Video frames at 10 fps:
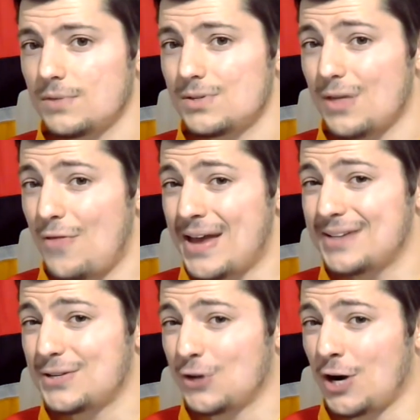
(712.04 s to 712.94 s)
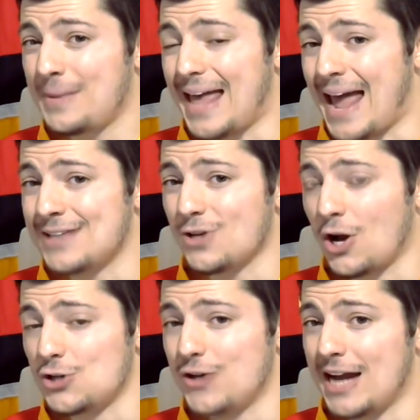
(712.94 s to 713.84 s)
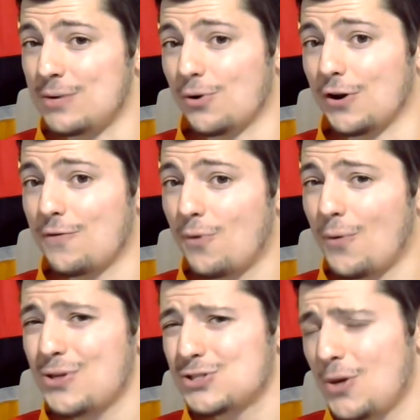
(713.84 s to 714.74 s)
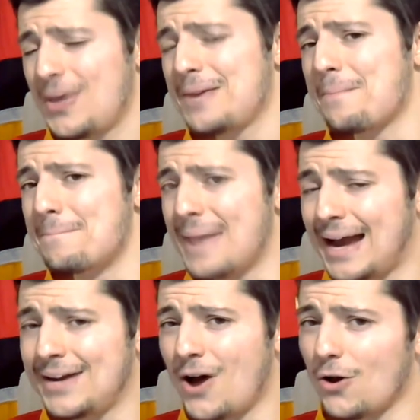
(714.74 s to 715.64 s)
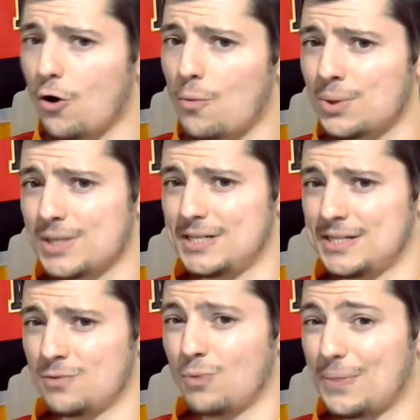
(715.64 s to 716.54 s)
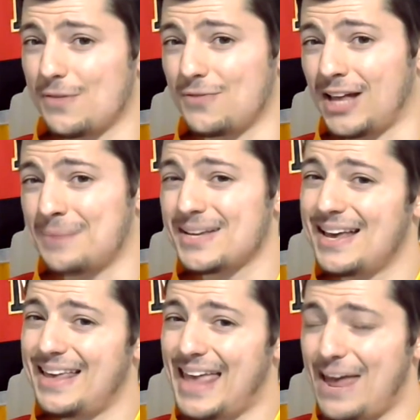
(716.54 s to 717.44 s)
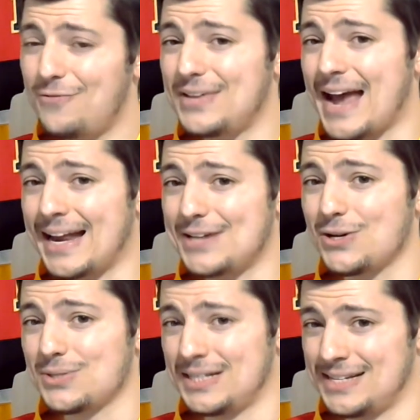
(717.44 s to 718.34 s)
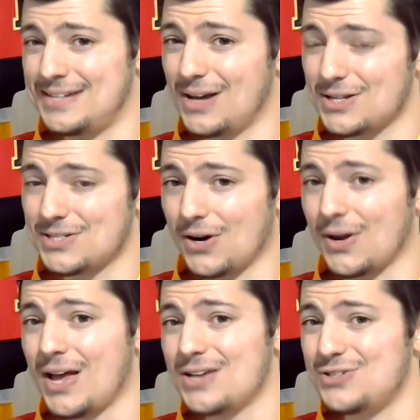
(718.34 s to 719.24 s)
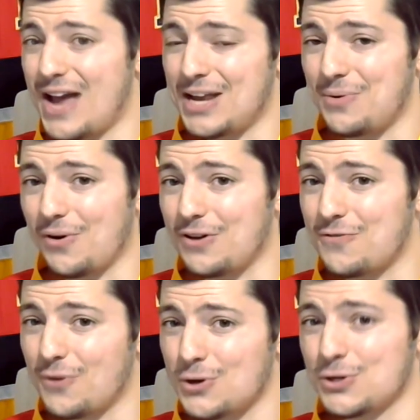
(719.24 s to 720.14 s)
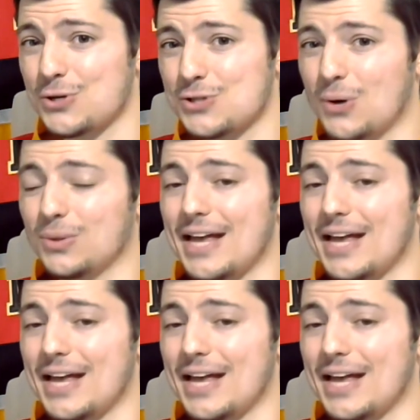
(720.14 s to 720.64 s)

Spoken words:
The thing is, the tournament ends on January 4th, so he may not open the season with the Flames if the NHL season does start January 1st or so, like